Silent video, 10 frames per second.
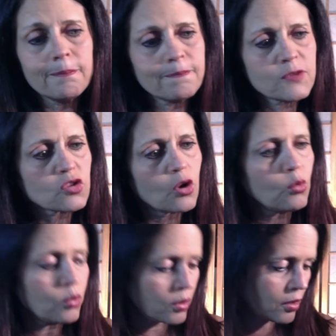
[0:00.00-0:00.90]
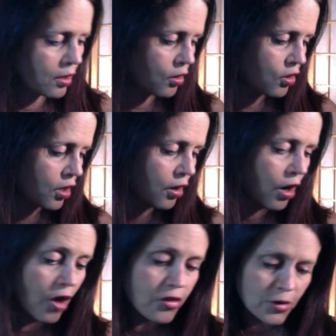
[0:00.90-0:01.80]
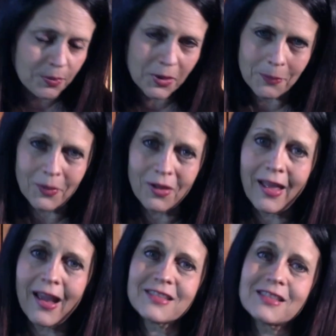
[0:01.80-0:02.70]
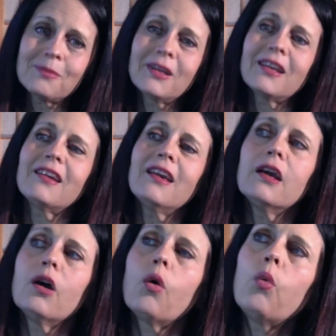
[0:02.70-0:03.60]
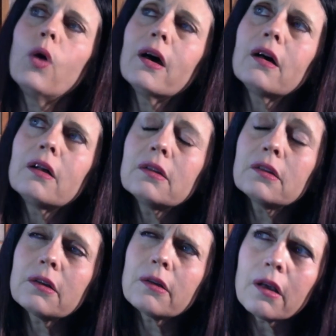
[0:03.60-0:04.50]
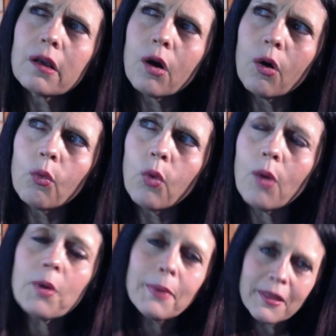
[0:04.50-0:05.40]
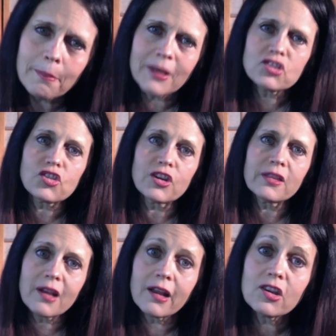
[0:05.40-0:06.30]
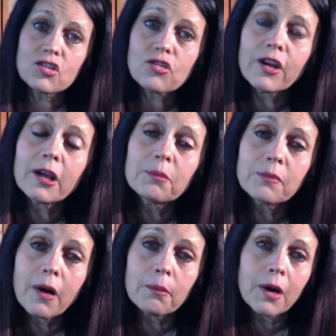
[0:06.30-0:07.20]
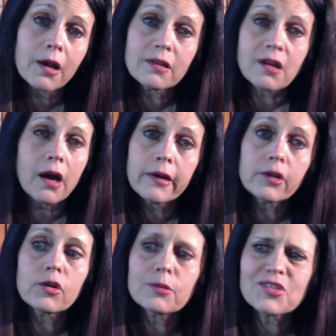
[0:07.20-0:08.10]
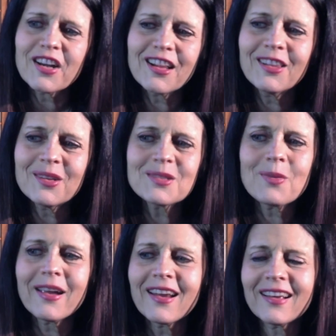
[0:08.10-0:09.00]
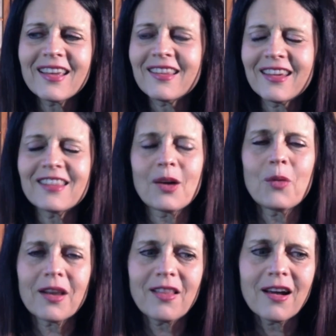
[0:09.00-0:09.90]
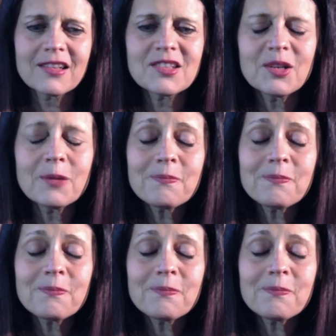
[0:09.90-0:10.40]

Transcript: So other people ask me, well, what would be the best drink that I could drink? I'm on a diet or I'm trying to lose weight. I get that one a lot too.